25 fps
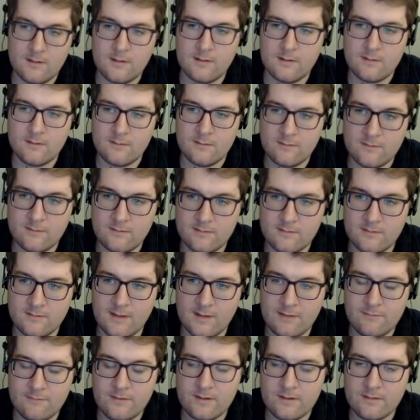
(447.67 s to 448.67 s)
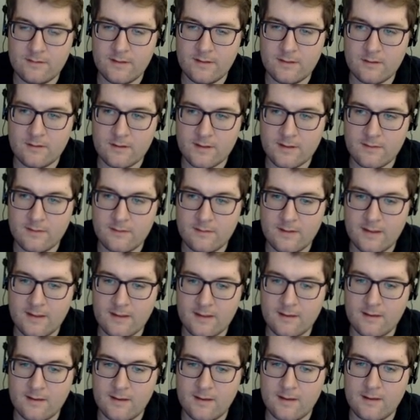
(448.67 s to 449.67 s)
It's definitely looking
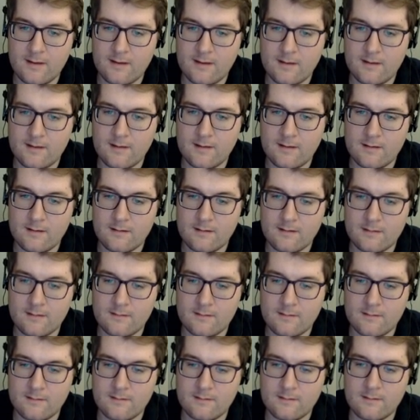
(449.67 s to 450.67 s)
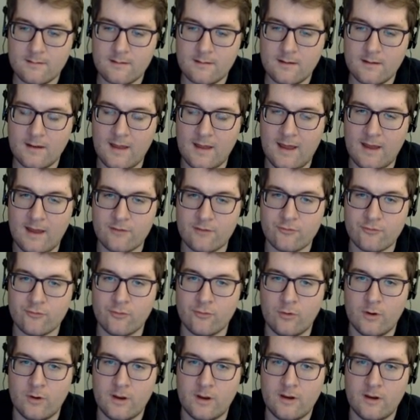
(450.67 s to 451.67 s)
like a an
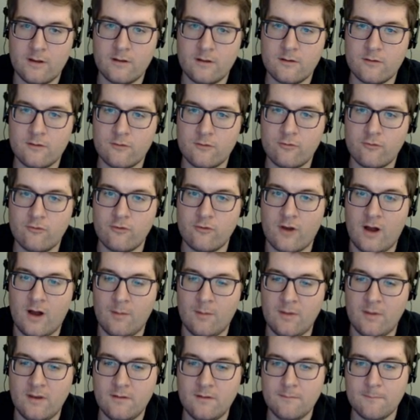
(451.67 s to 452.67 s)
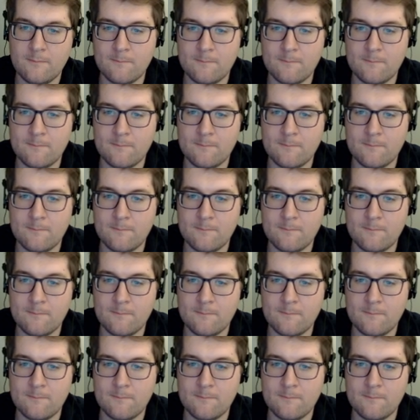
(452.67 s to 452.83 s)
asteroid shaman.